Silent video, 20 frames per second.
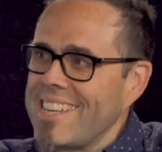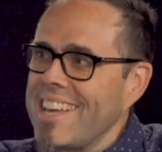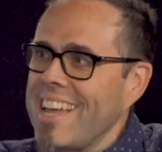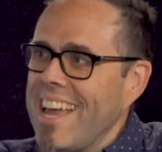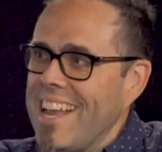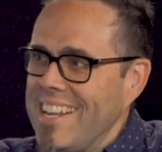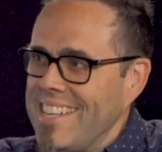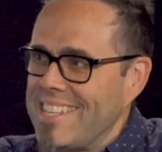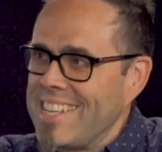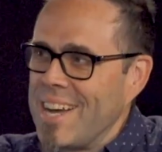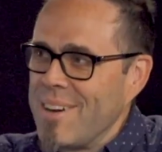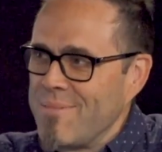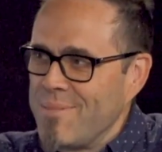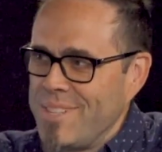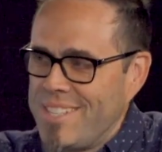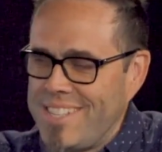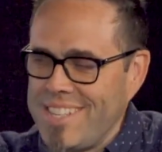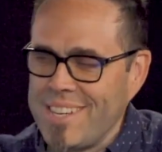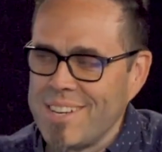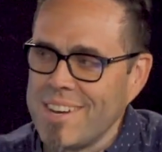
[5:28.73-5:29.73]
Anytime we
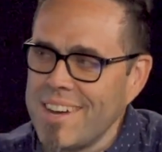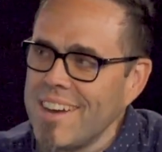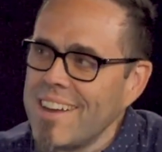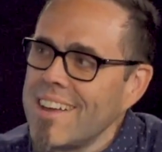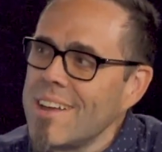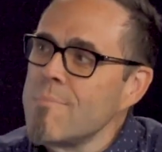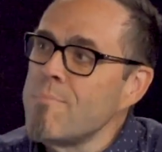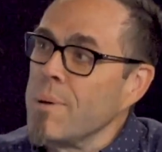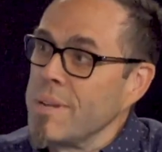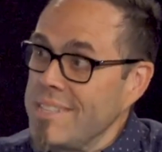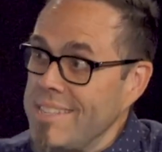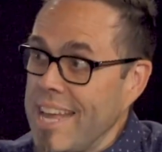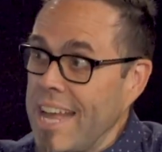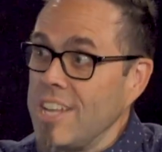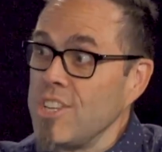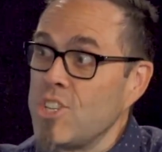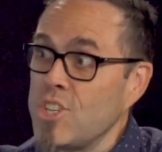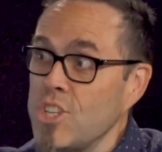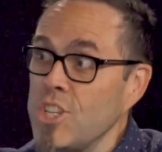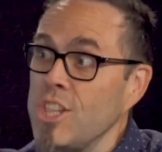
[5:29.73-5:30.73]
see a
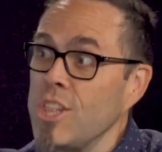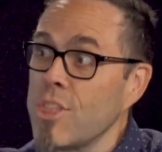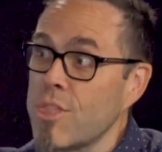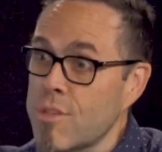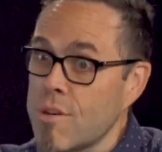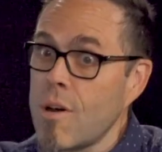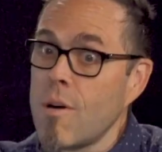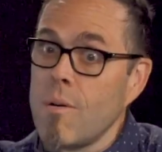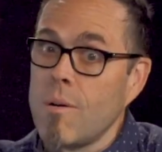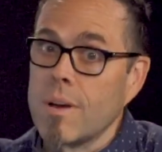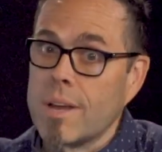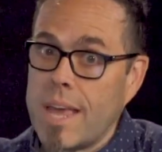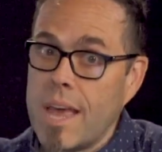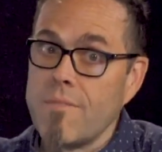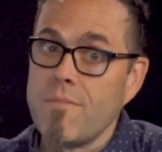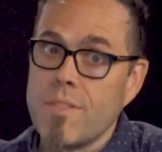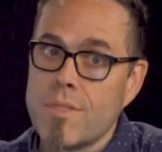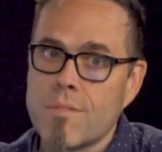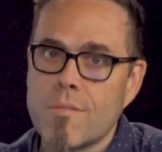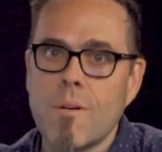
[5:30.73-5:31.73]
potential
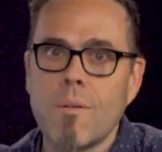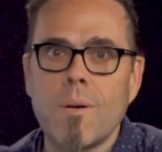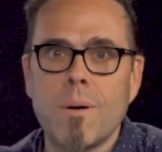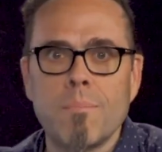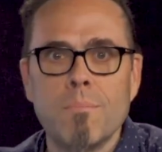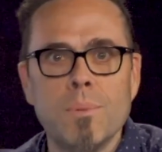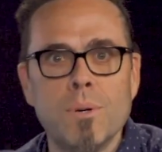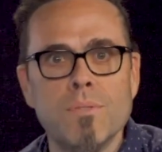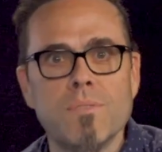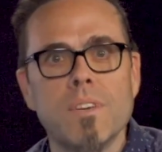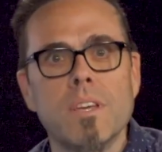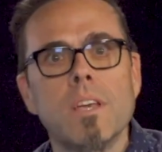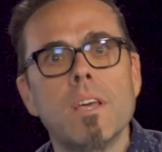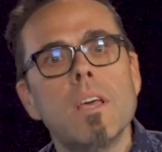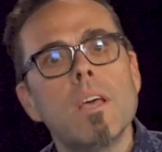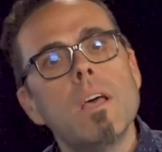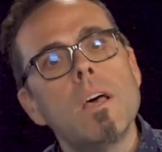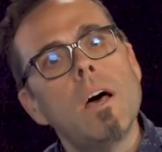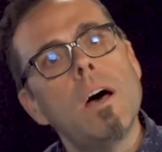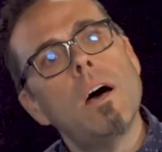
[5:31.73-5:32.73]
Kevin throw up movie,
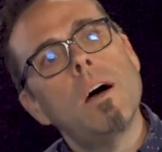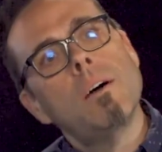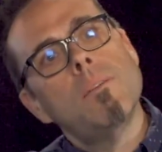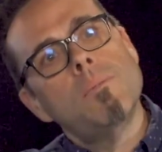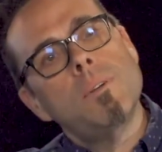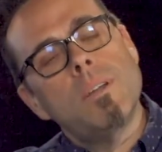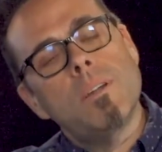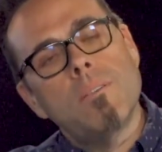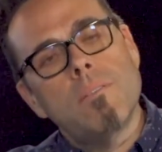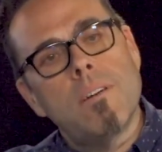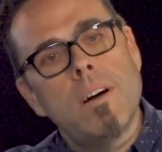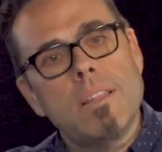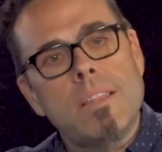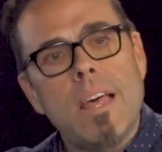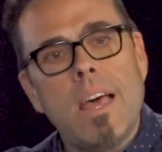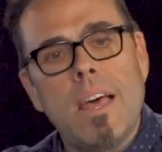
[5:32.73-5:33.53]
we don't want that